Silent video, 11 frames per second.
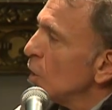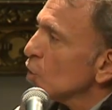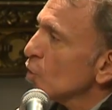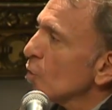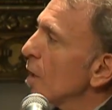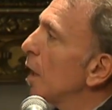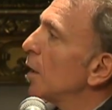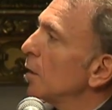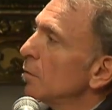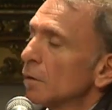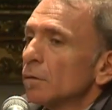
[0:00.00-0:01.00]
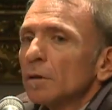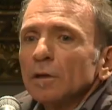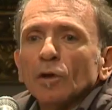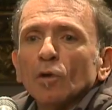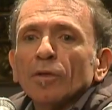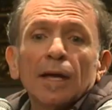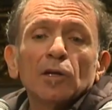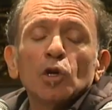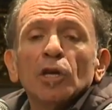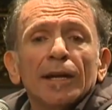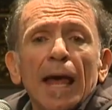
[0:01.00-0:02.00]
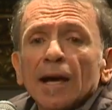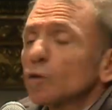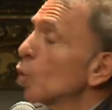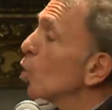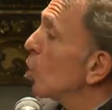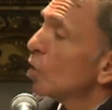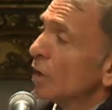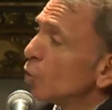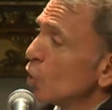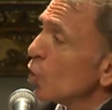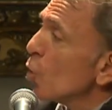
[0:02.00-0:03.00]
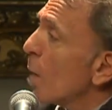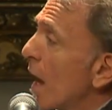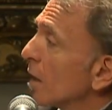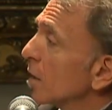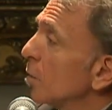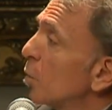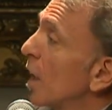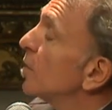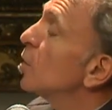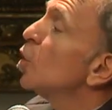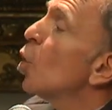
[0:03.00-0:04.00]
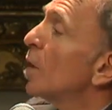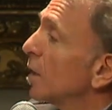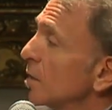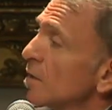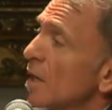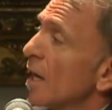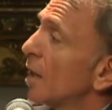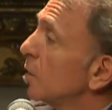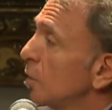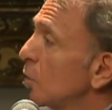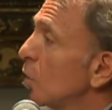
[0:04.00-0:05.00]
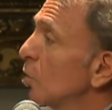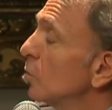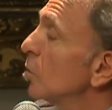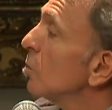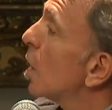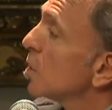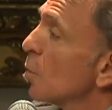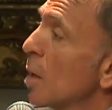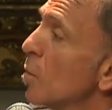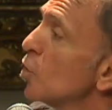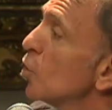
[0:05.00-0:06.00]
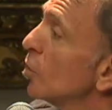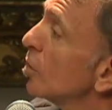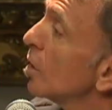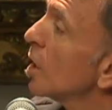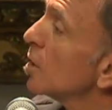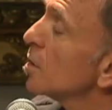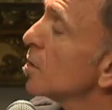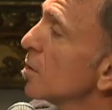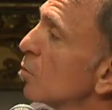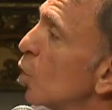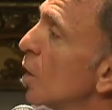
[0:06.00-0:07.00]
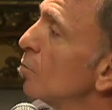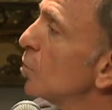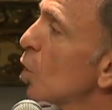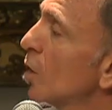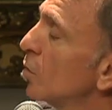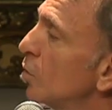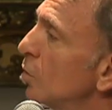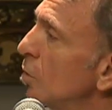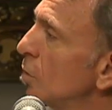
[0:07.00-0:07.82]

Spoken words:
So then, you know, then you can act, or you can turn your back. But nobody can say, I didn't know. That's my mission, that's what I'm trying to do.